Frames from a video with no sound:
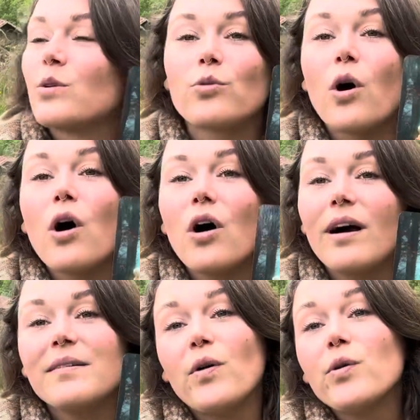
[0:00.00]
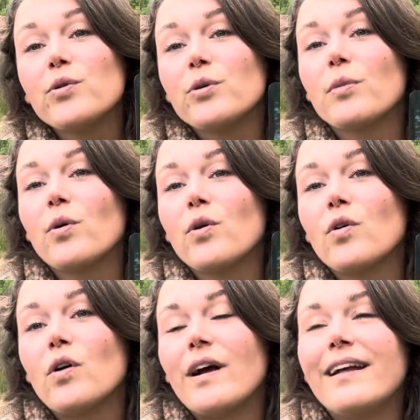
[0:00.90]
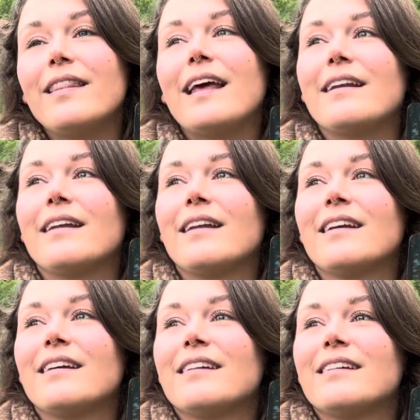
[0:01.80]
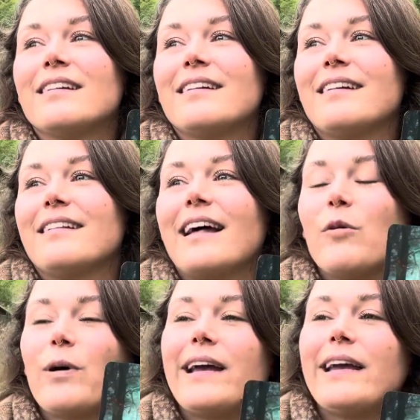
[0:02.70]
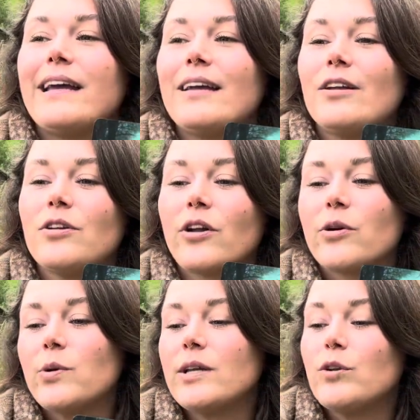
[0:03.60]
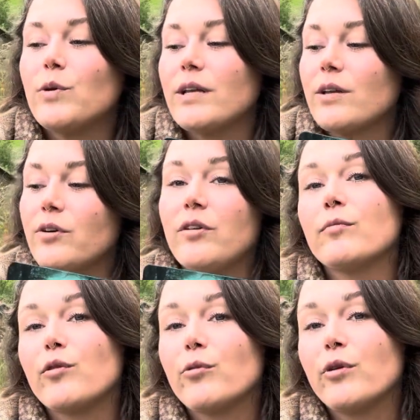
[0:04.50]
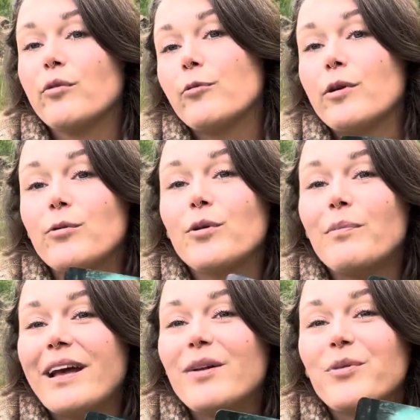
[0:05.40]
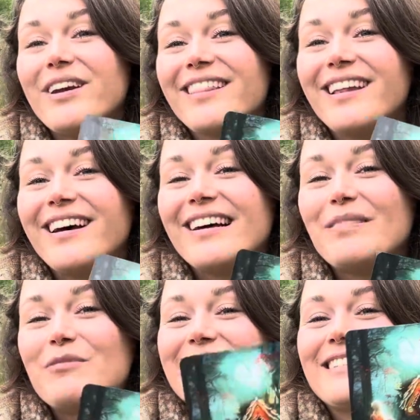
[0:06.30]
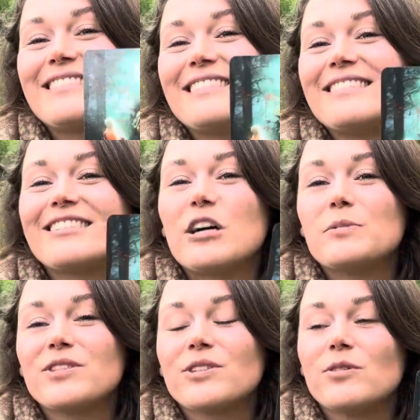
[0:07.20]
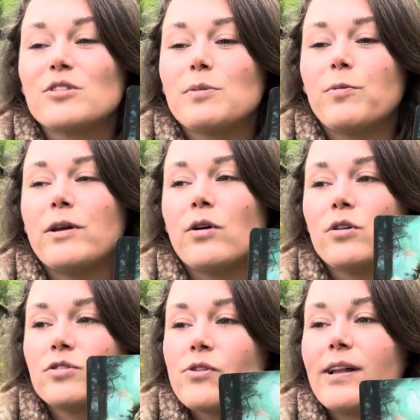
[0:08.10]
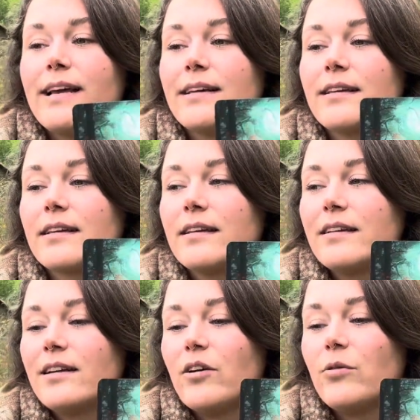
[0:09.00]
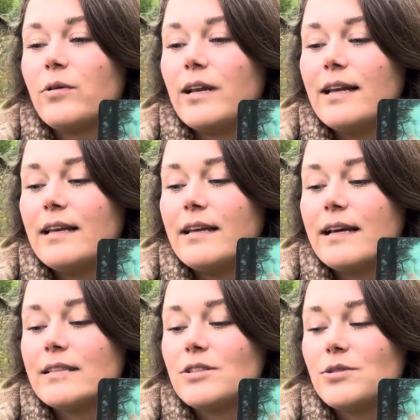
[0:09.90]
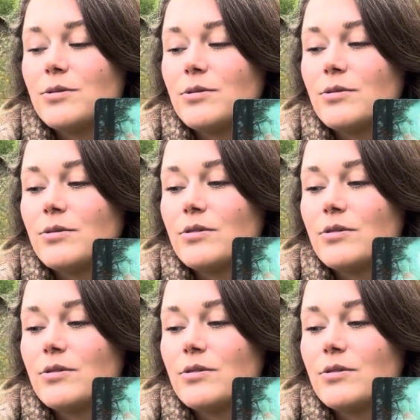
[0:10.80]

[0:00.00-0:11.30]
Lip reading: raw and vulnerable. And then that way, not only do we learn when we're met with resistance and obstacles, but we also like really get to